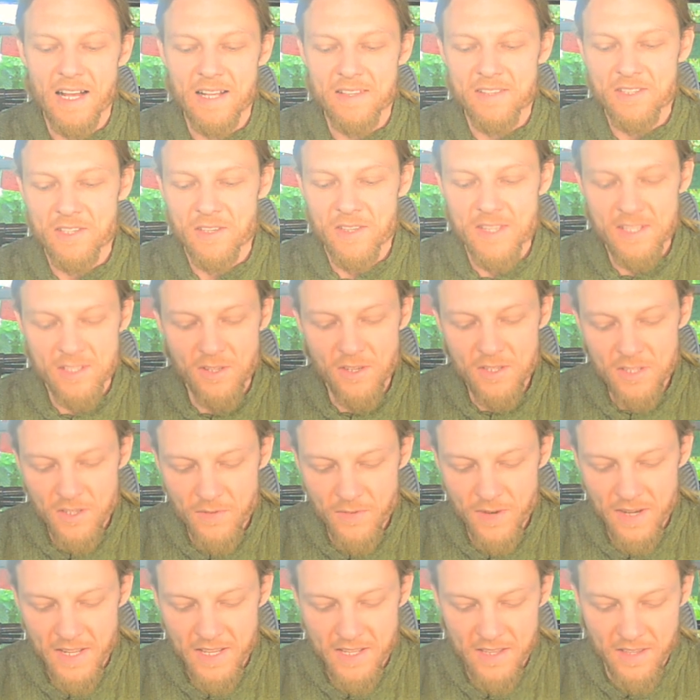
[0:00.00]
So there's lots of
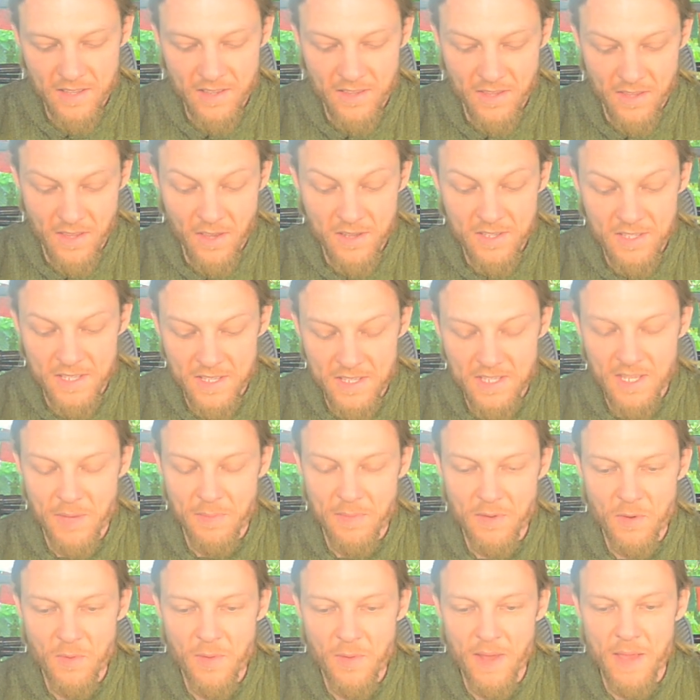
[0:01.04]
really nice things
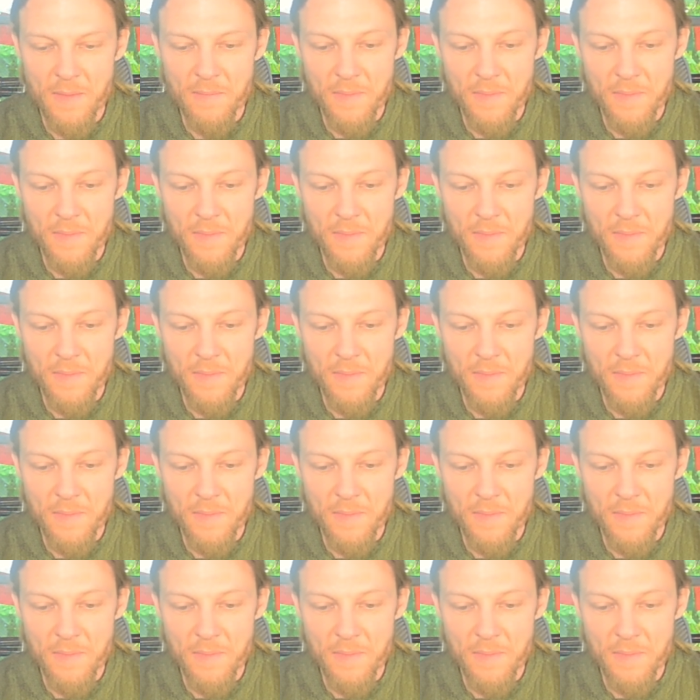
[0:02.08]
coming your way.